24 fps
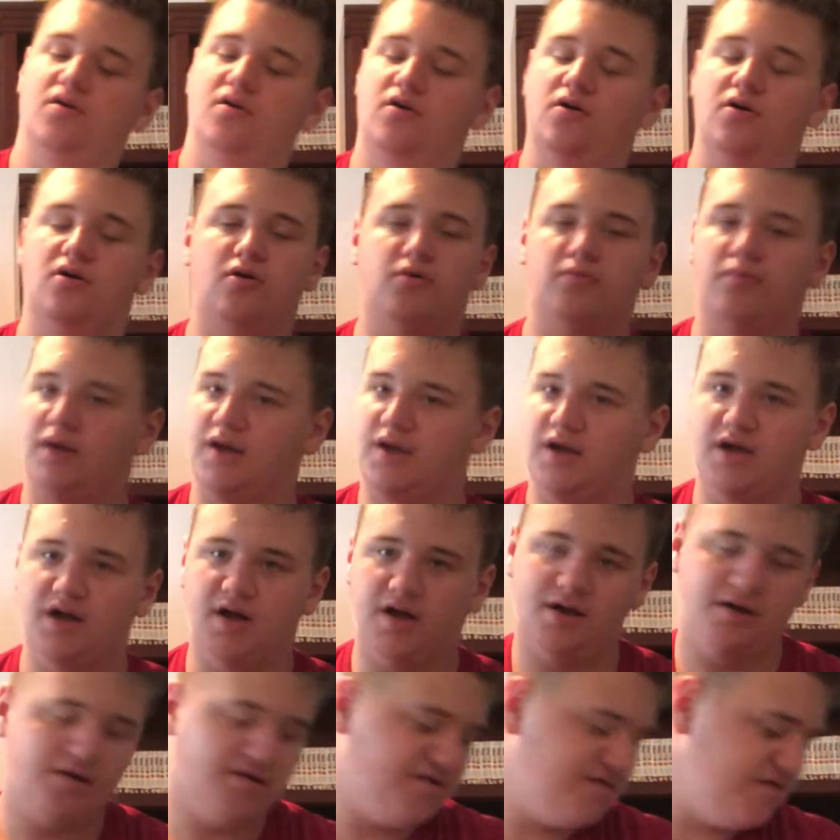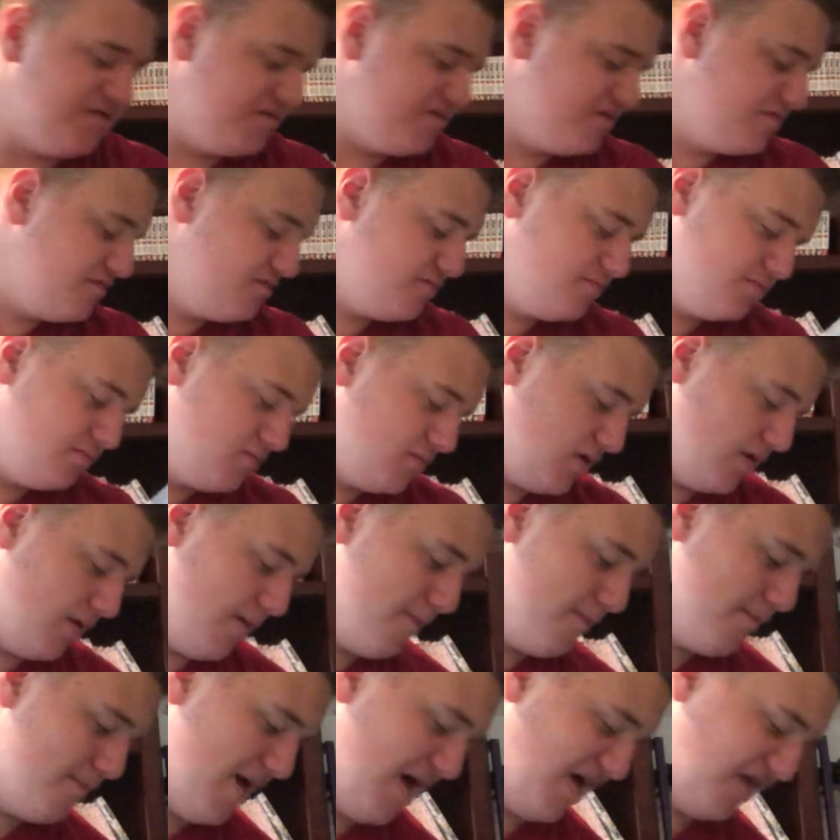Oh my god, it's just a
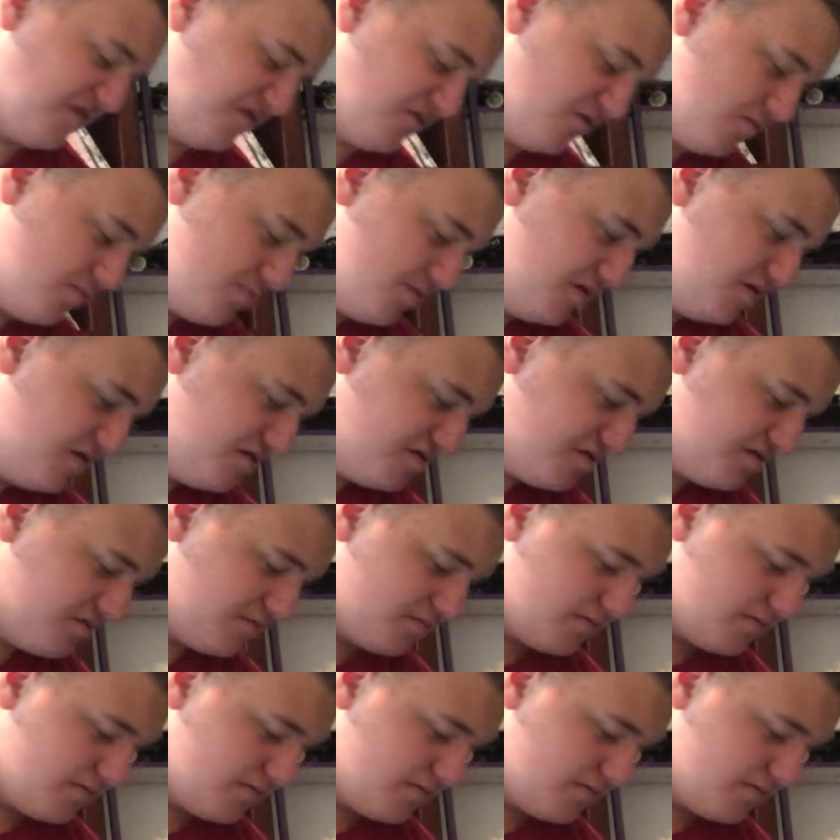masterpiece.